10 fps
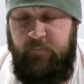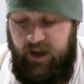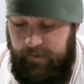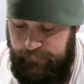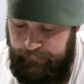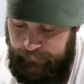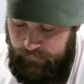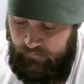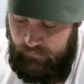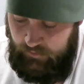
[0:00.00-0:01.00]
Okay.
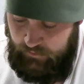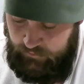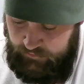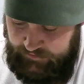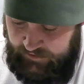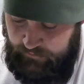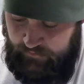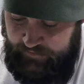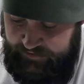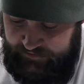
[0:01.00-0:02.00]
Looks like
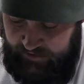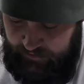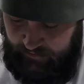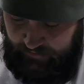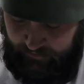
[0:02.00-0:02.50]
we're reset